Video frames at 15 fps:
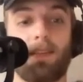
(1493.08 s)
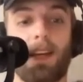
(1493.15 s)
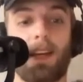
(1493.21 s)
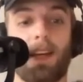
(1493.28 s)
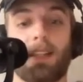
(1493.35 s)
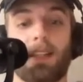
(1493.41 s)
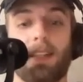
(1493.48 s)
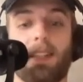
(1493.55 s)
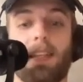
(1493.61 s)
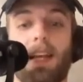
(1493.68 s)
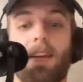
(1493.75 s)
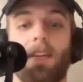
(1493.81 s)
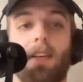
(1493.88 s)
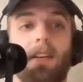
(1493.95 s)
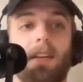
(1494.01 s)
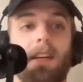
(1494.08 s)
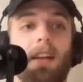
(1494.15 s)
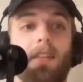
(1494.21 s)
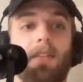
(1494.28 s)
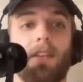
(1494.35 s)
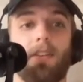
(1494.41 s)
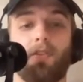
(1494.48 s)
as a center, kind
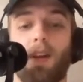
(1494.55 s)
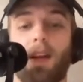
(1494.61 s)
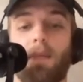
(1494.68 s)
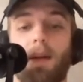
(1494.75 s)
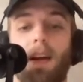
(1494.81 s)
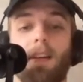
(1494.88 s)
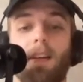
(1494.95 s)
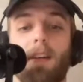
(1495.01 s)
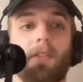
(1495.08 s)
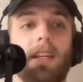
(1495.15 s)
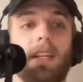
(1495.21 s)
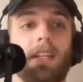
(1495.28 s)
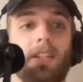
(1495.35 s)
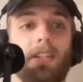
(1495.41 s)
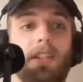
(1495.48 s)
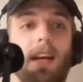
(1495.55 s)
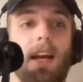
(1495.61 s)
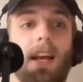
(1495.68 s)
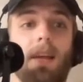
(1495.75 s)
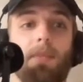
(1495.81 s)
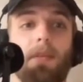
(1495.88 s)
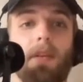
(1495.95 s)
of a Draymond Greenish
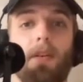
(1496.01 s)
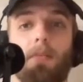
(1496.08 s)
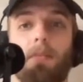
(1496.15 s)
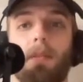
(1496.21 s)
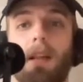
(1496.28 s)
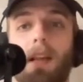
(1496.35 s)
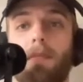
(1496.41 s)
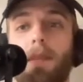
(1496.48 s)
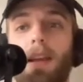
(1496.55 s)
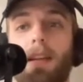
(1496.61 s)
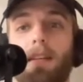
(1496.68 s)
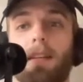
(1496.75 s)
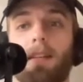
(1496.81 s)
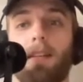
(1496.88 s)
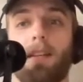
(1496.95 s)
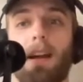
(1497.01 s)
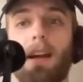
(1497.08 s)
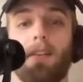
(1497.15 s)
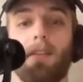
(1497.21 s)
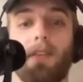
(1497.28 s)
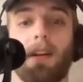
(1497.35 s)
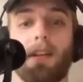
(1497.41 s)
type, you know, playmaker, yep. not a
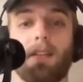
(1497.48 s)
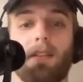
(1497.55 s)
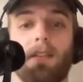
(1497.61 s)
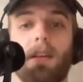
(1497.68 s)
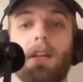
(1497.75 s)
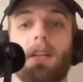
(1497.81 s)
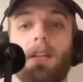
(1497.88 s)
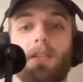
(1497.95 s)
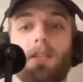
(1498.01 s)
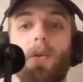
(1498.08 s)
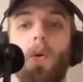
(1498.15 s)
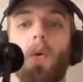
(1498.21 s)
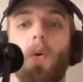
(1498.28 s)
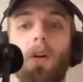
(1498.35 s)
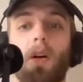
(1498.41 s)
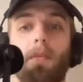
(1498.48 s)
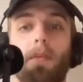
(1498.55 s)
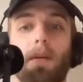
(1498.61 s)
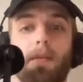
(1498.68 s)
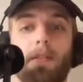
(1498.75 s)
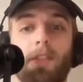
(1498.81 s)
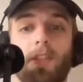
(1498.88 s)
great scorer,
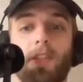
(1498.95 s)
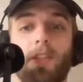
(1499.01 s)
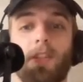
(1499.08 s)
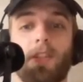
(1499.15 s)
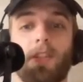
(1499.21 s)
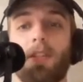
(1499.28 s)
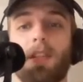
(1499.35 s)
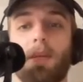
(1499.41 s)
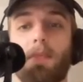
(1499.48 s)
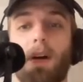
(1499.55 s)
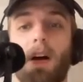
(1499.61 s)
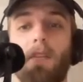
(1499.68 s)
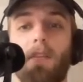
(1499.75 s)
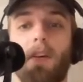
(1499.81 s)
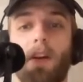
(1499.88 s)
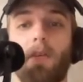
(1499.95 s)
but distributes the ball very